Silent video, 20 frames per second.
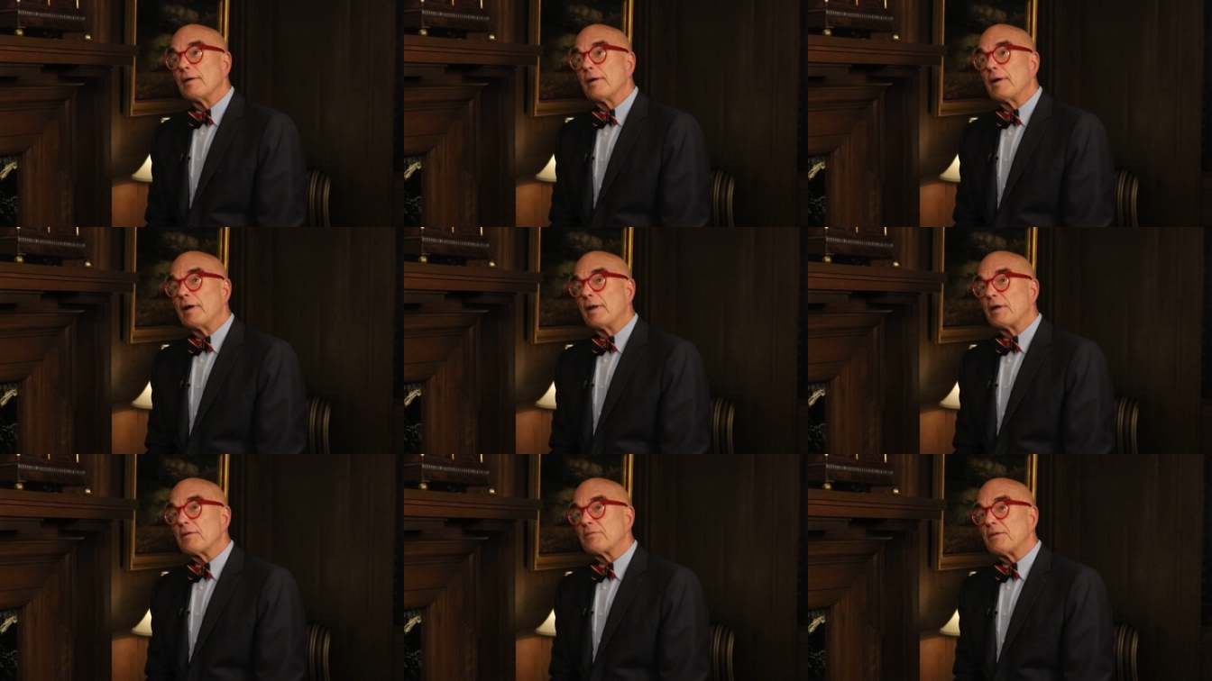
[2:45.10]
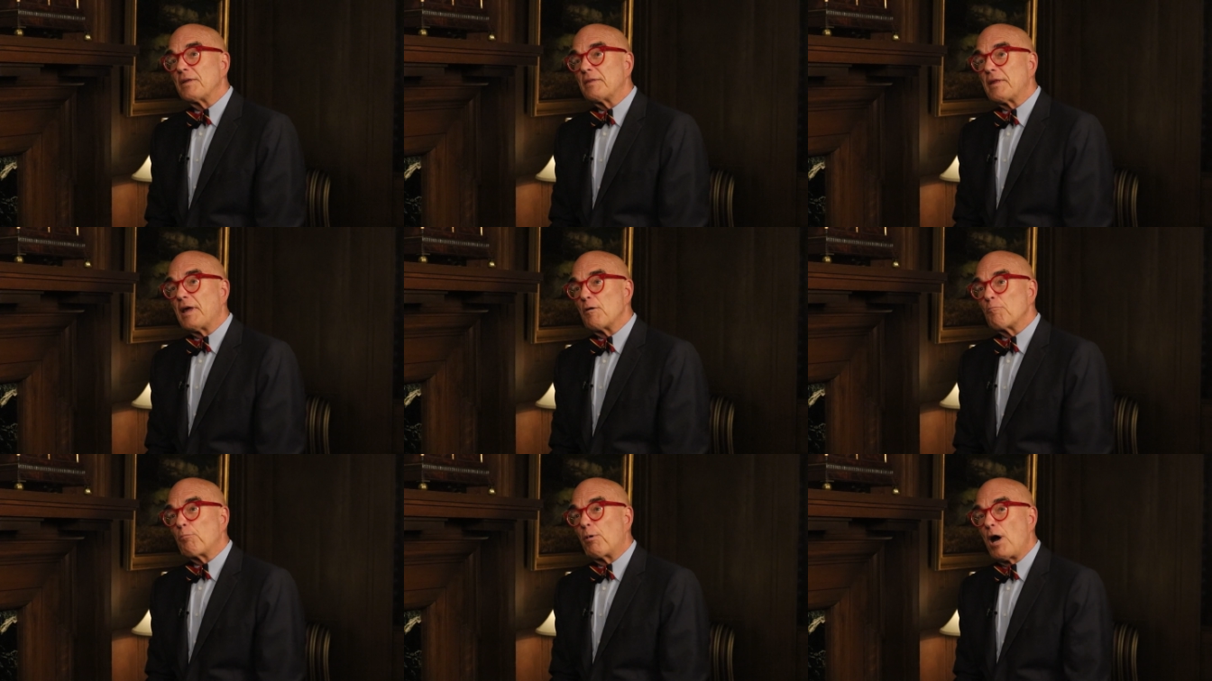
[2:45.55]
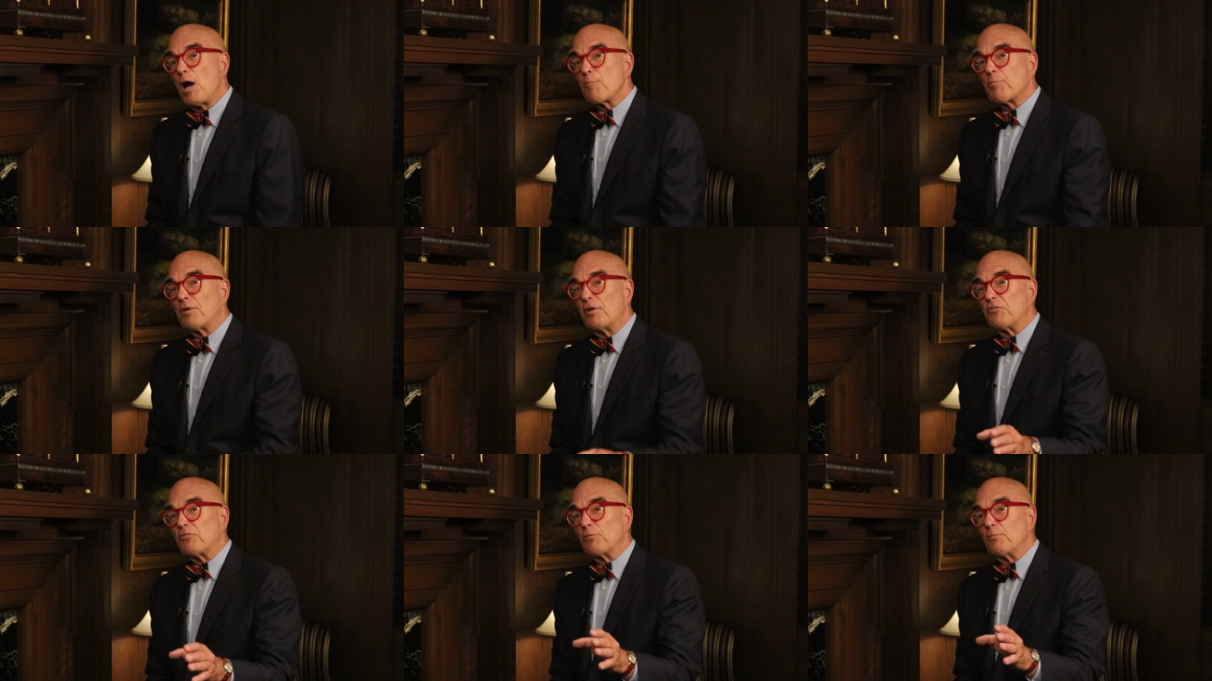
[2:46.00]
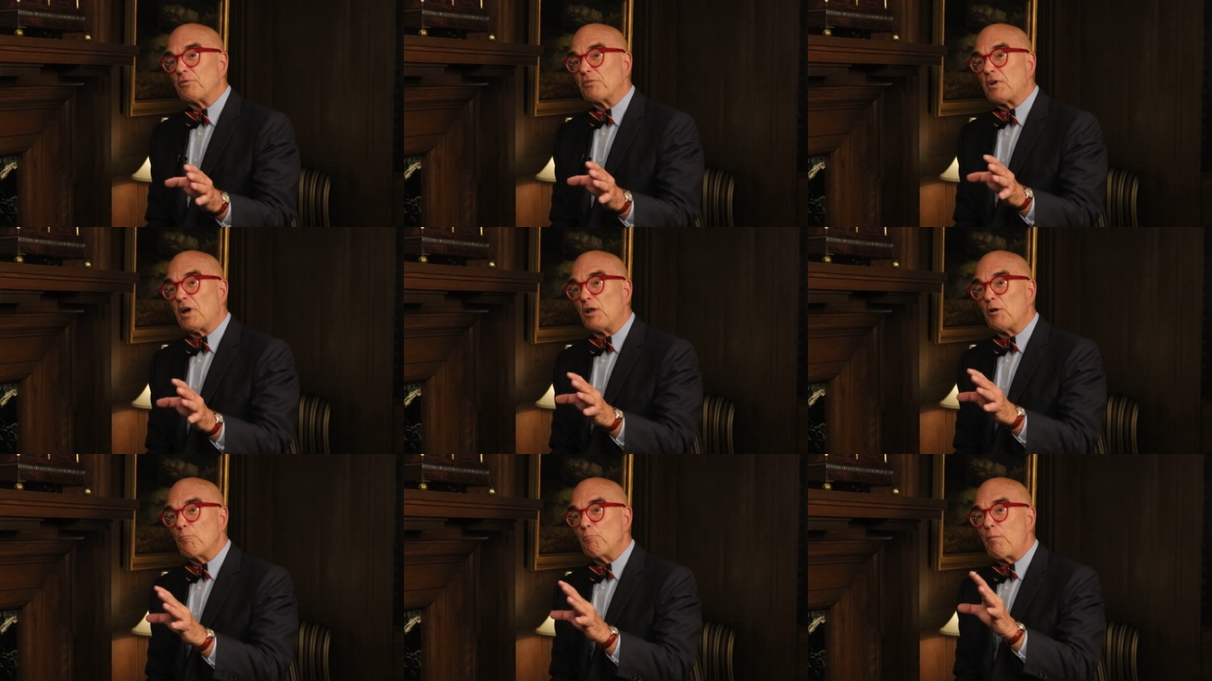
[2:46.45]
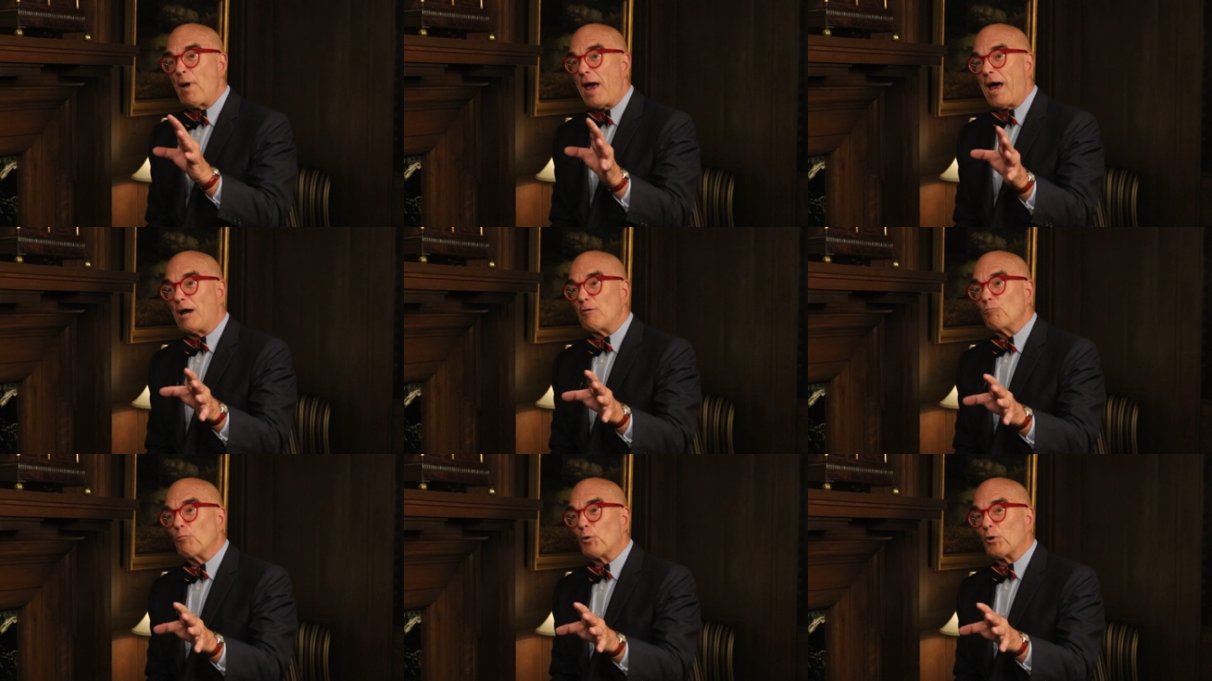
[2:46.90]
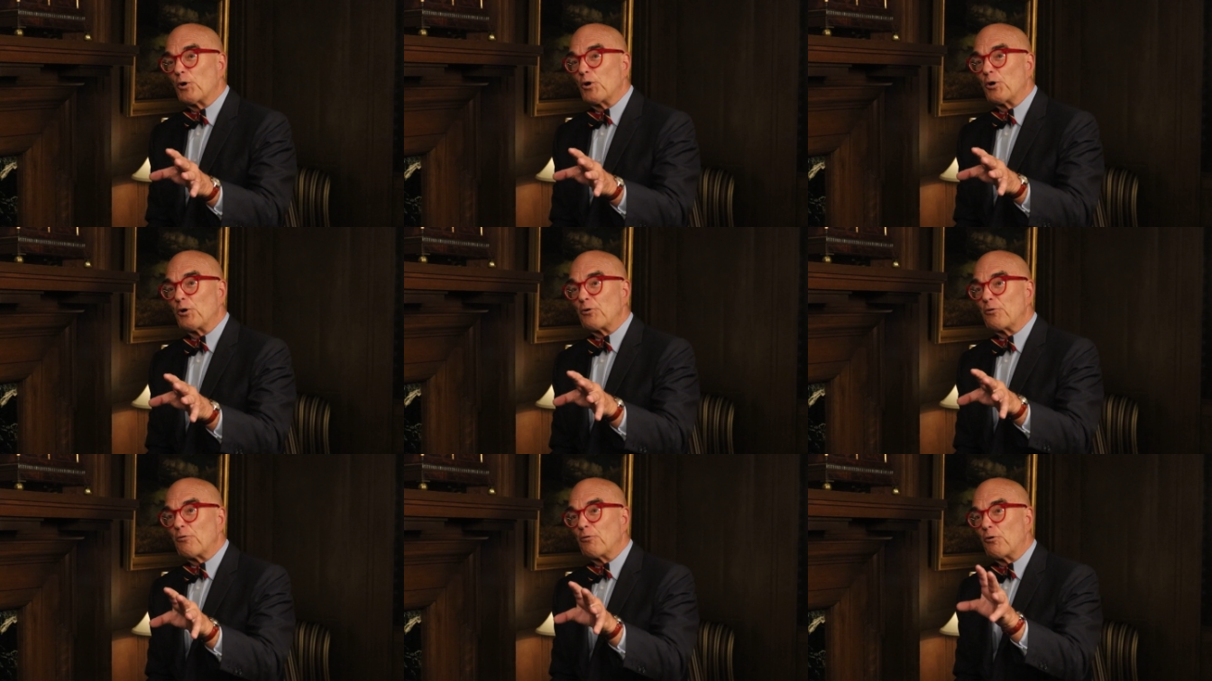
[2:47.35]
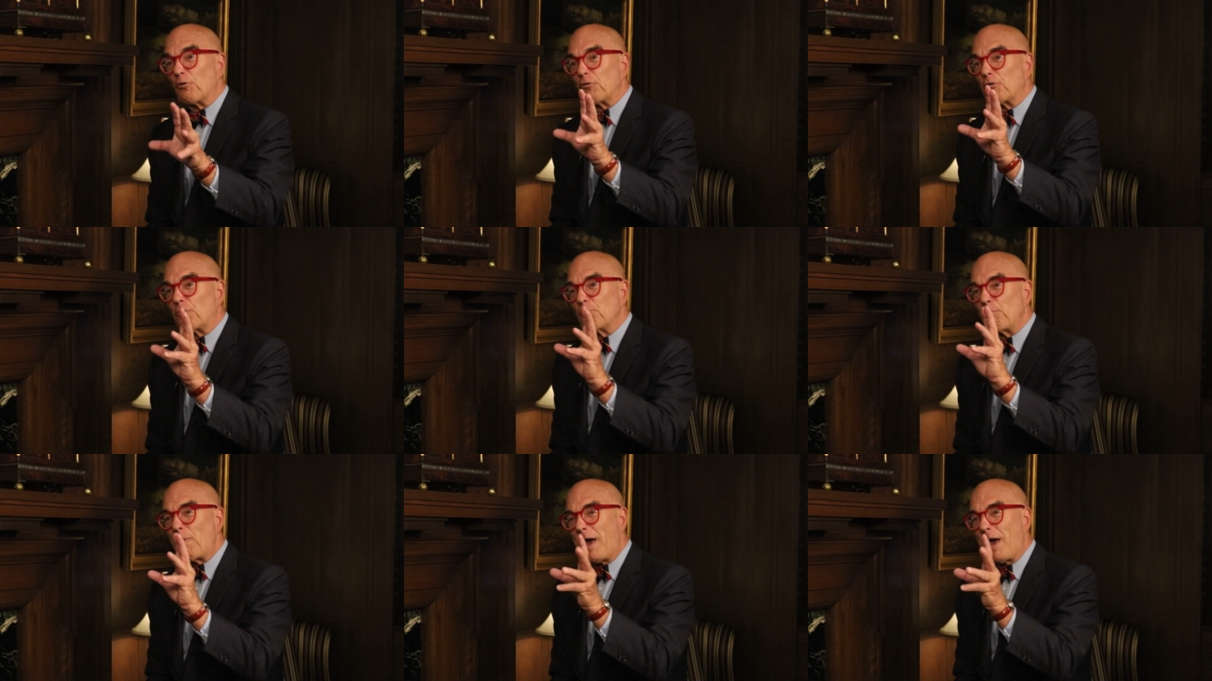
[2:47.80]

And I think that populism has got a bad word or